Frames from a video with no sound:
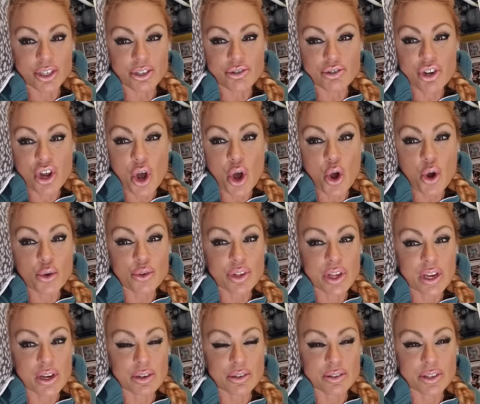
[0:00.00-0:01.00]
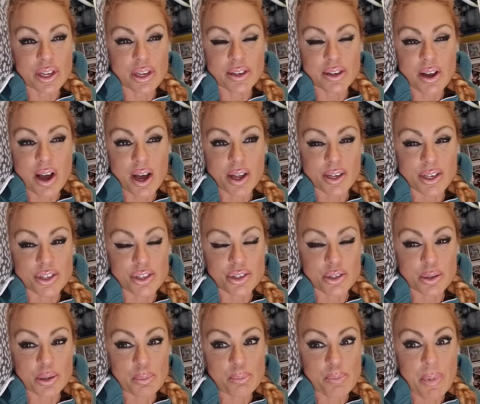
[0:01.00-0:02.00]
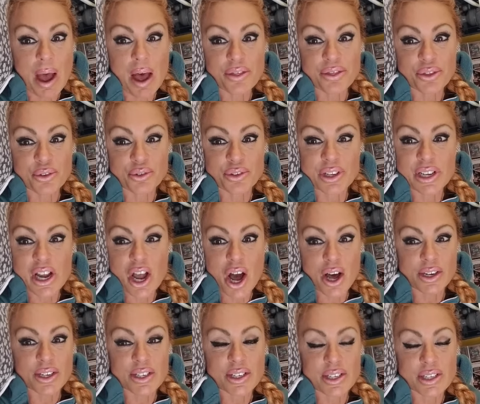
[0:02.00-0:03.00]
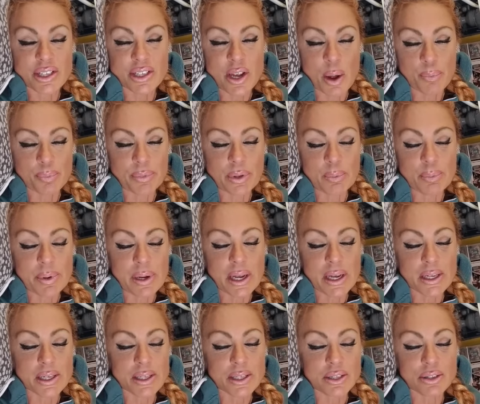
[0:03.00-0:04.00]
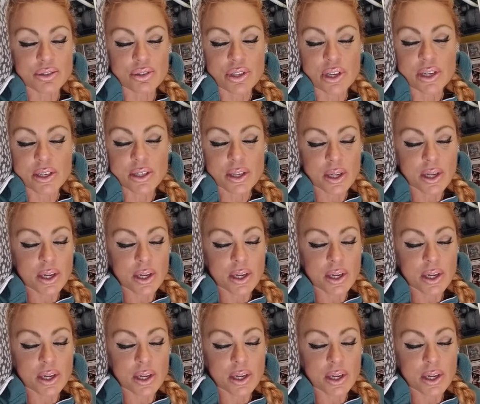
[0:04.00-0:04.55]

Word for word: You know they, they got into the meth, or they got into something, because they,